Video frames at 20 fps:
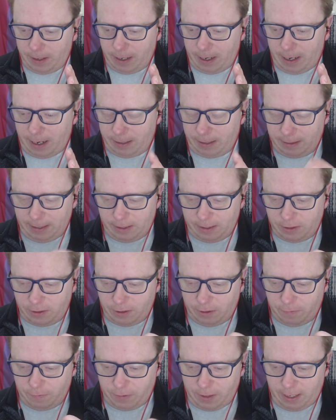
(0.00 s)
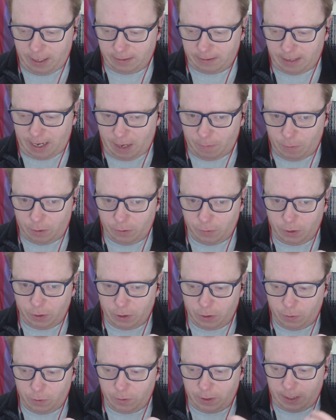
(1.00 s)
a list of things I want to
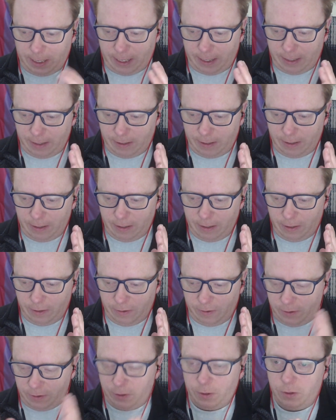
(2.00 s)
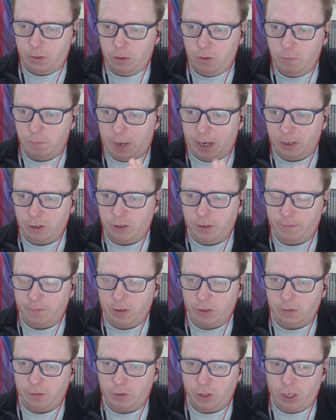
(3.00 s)
include in C2, my
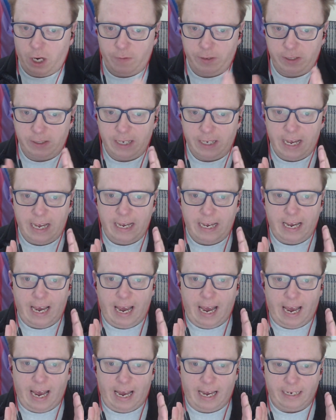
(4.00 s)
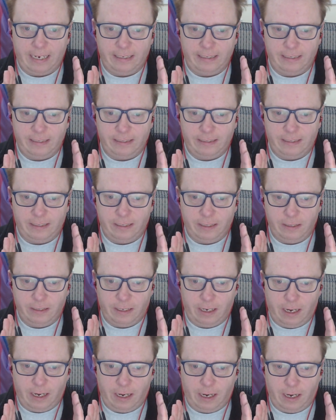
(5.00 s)
version of Jarvis, and
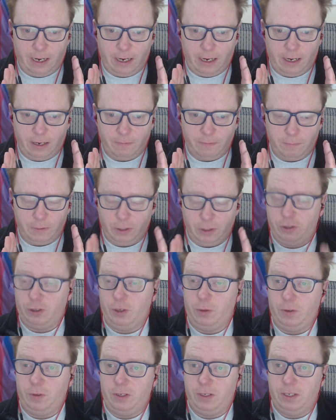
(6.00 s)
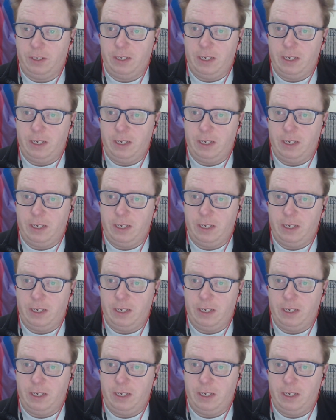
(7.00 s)
uh, the suit.